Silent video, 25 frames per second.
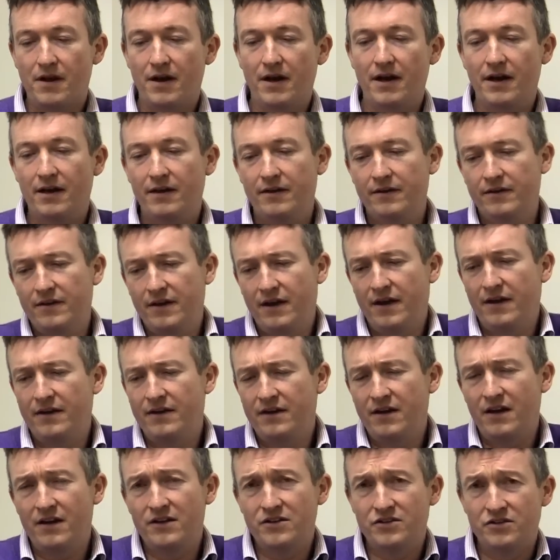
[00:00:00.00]
and they
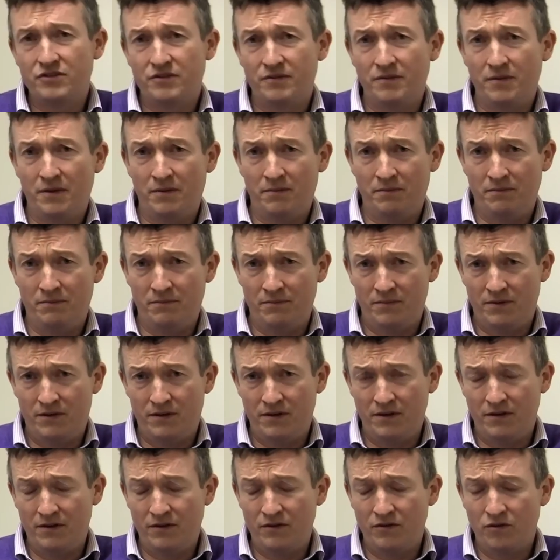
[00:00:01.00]
had a knowledge in
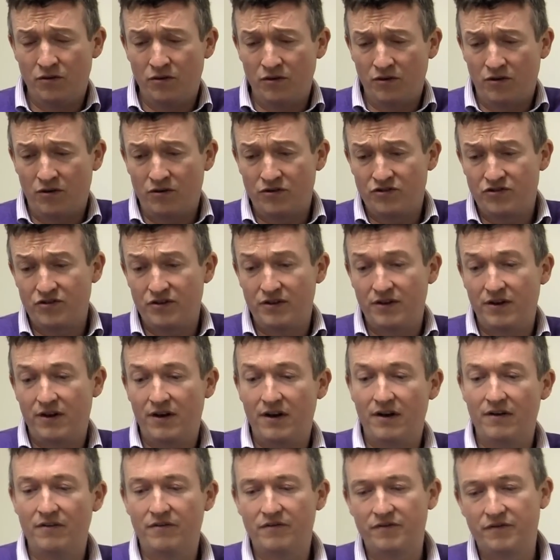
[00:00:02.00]
their own country
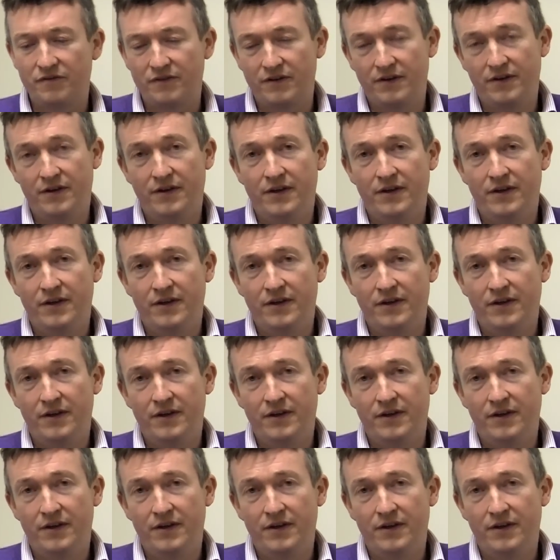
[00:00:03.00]
of